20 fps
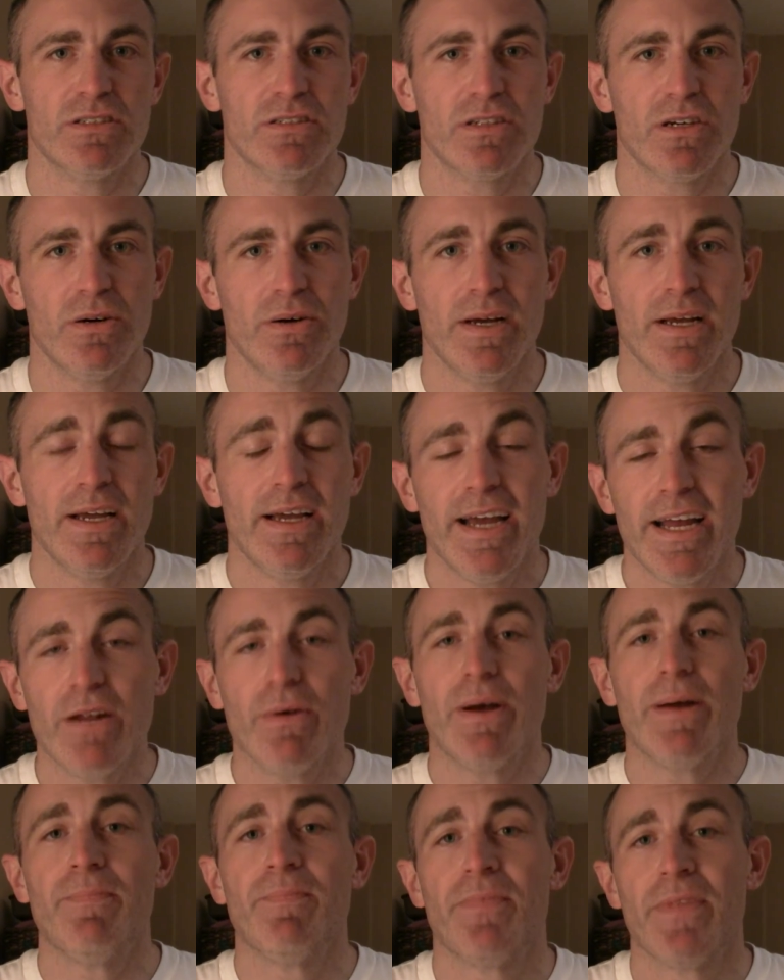So
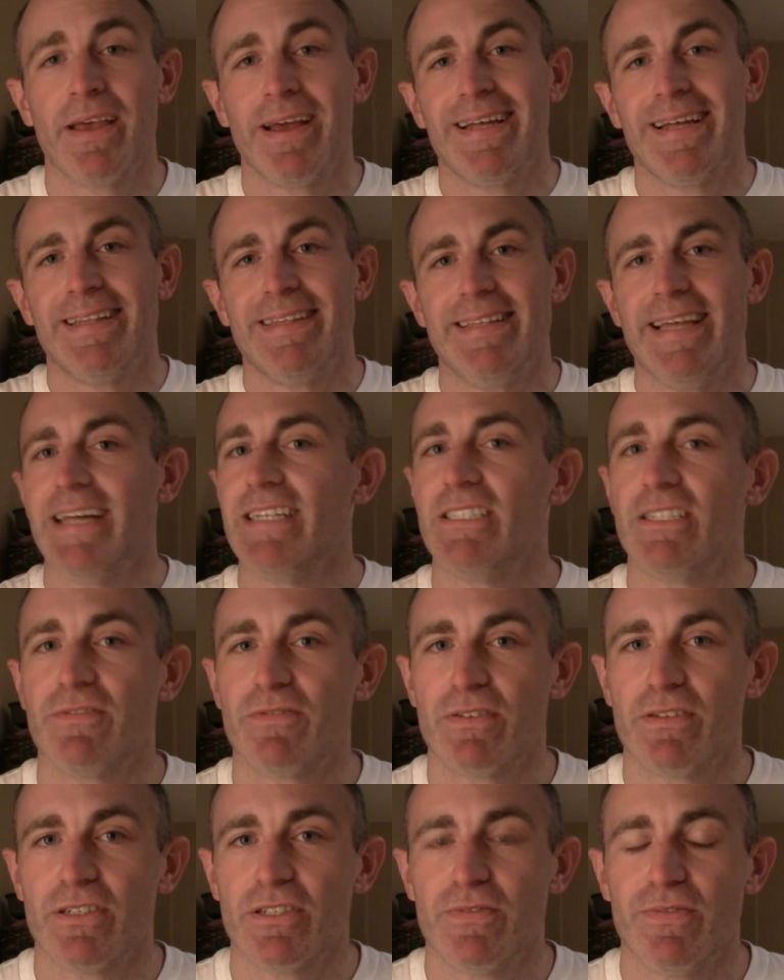anyway, that's it
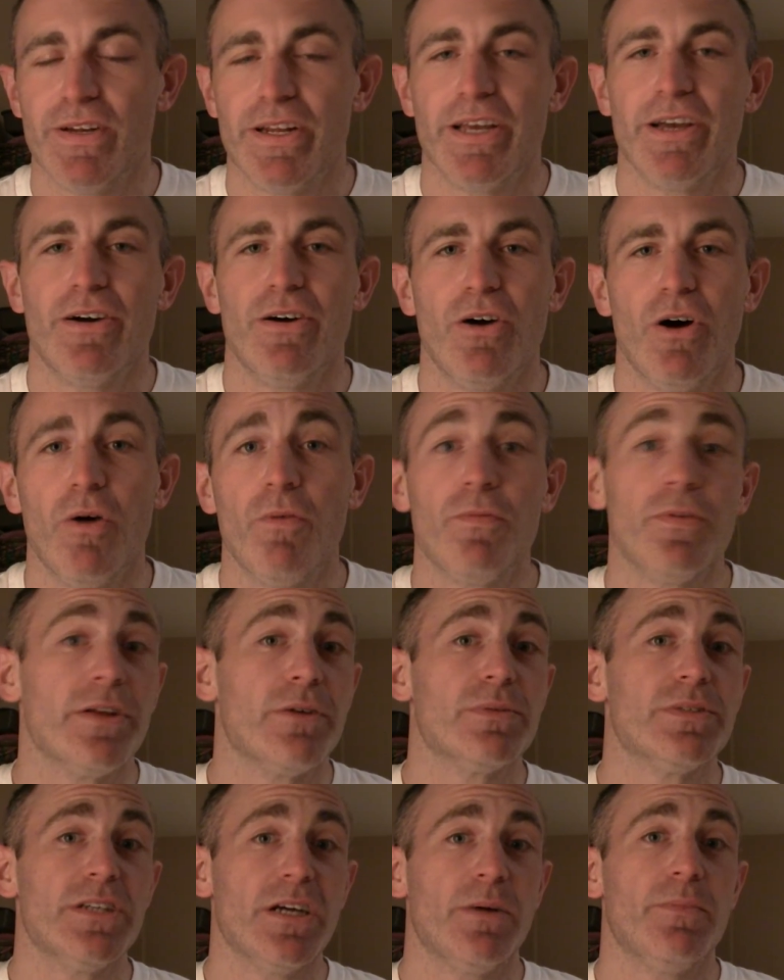for this video. Hopefully
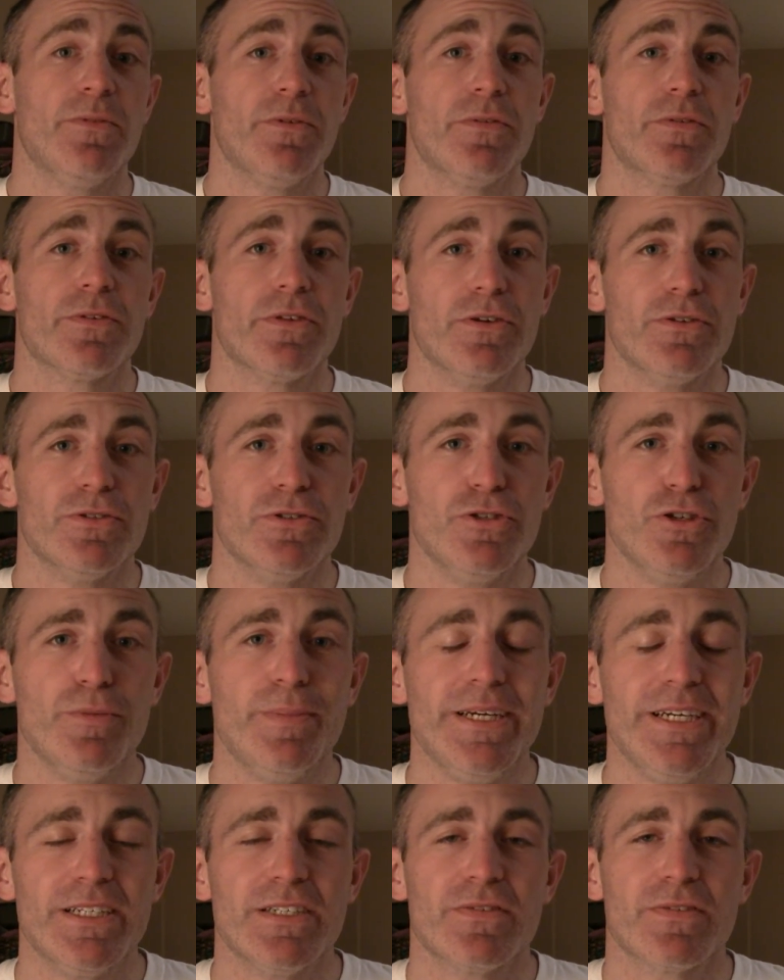it was helpful for those
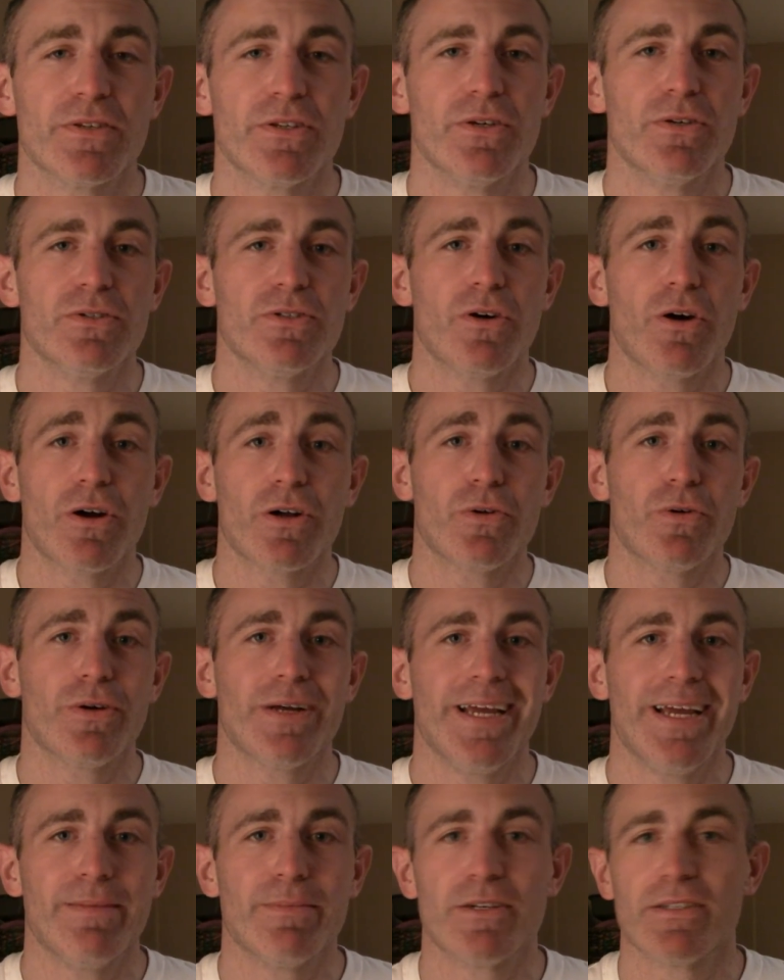newbies, for those hardcore
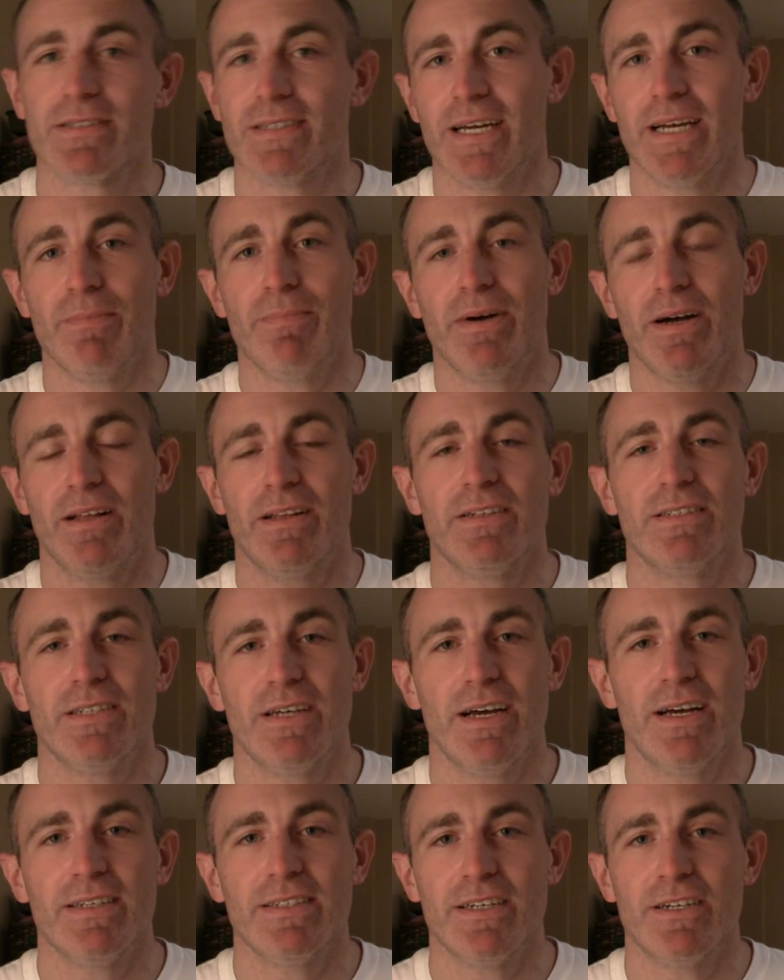gamers. I
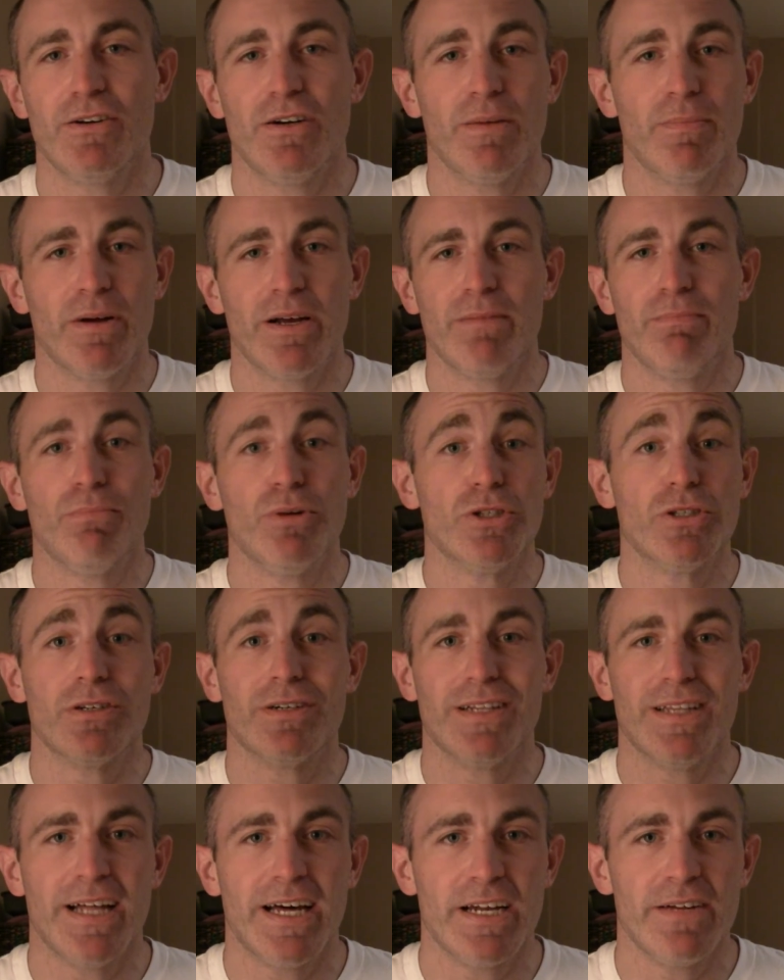apologize. I know I probably butchered
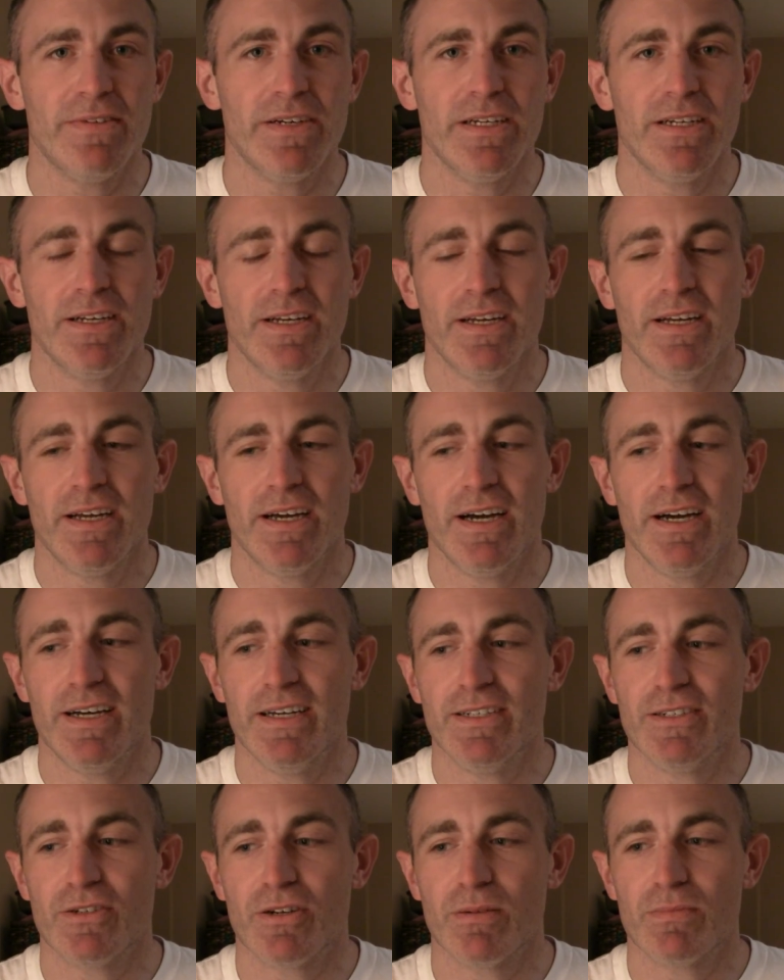a lot of it
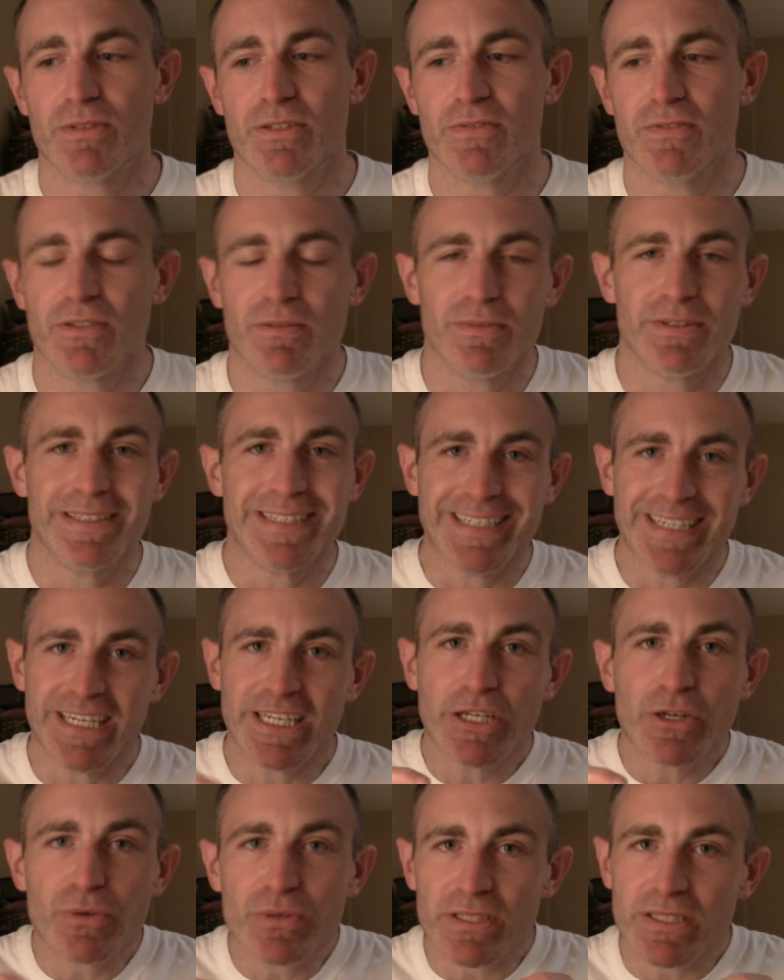in terms of some of the
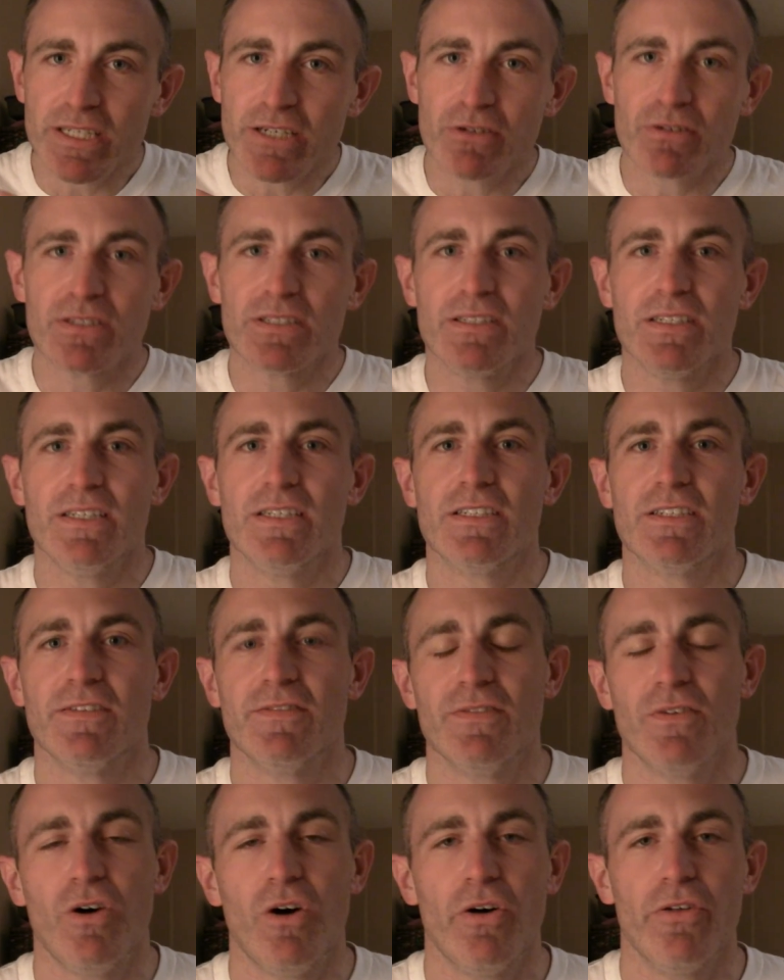idiosyncrasies
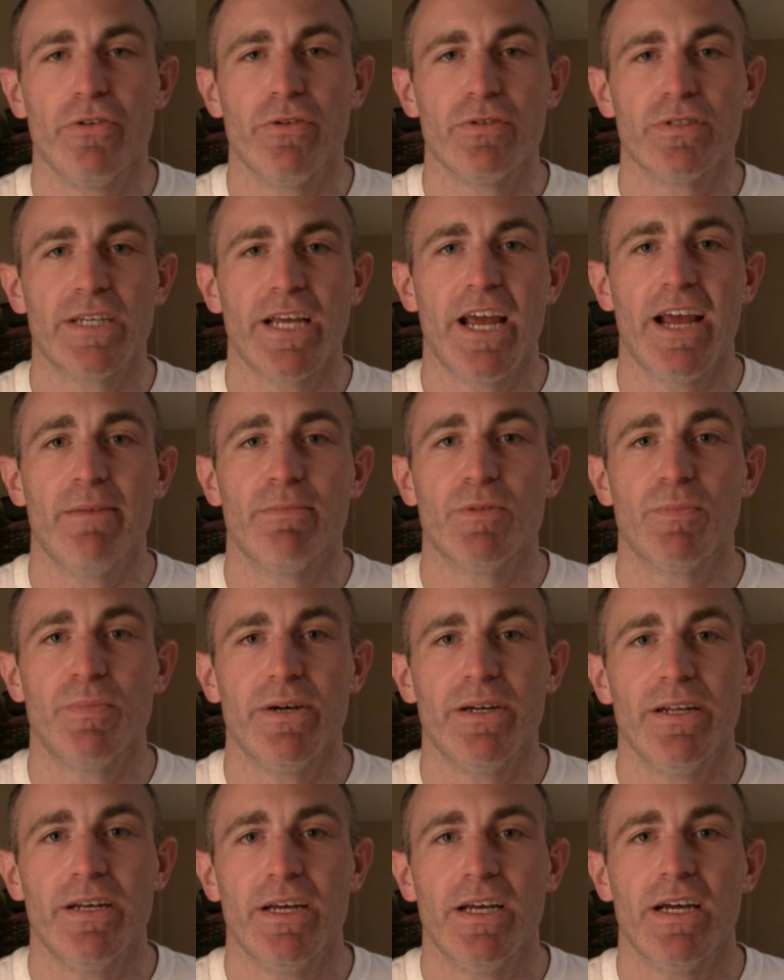of all those games,
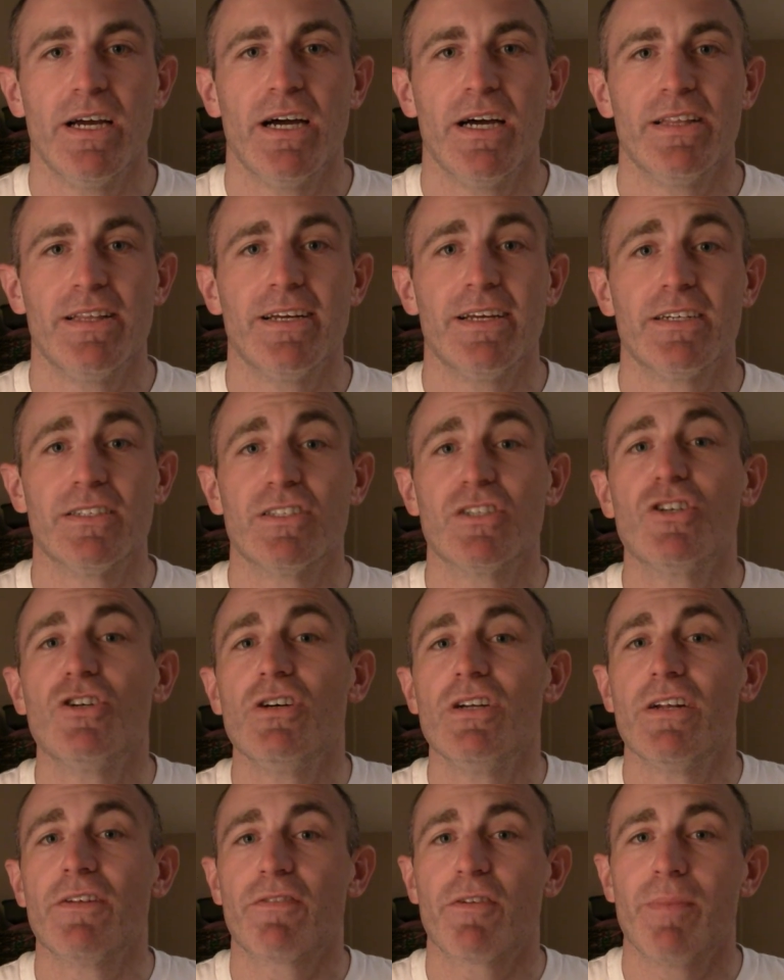but I think it's
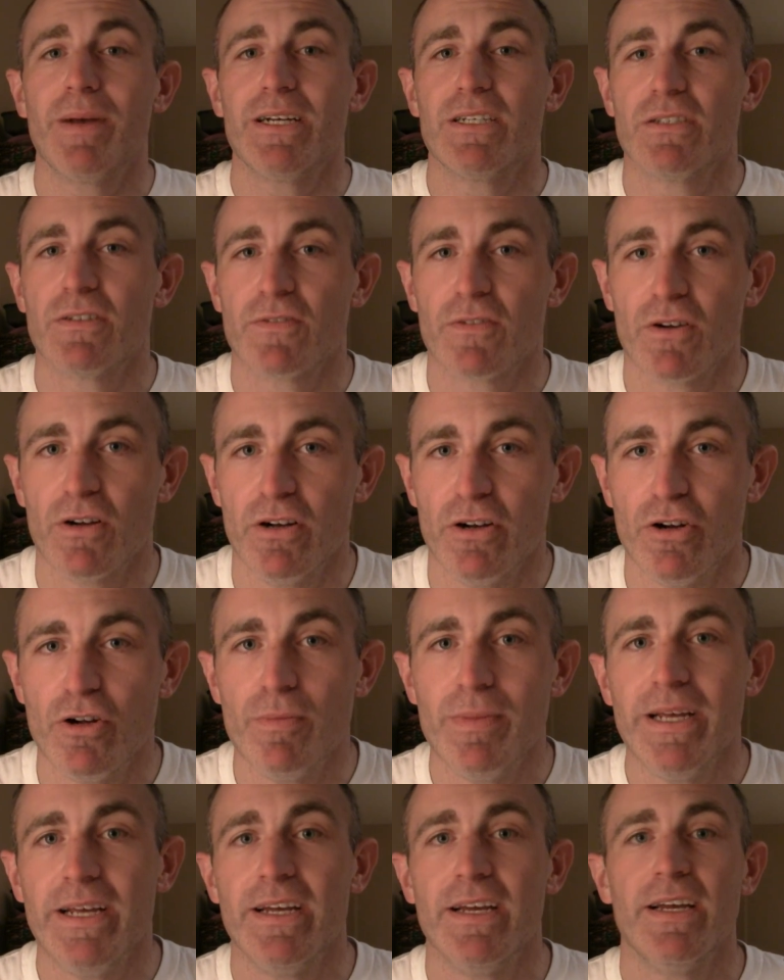good information for a
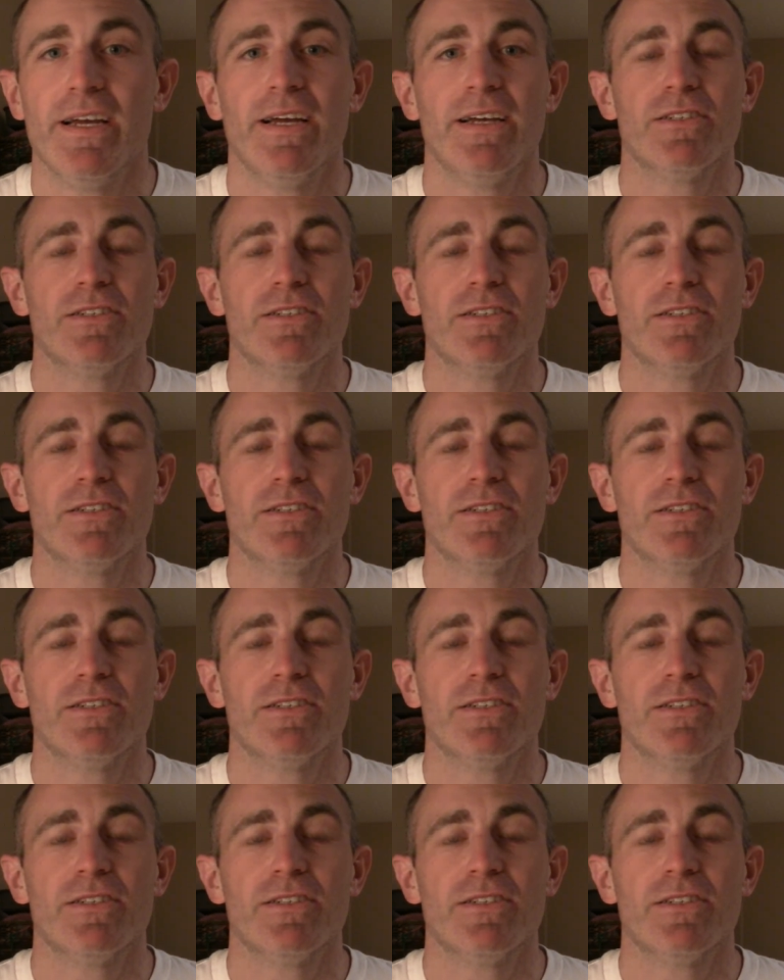newbie.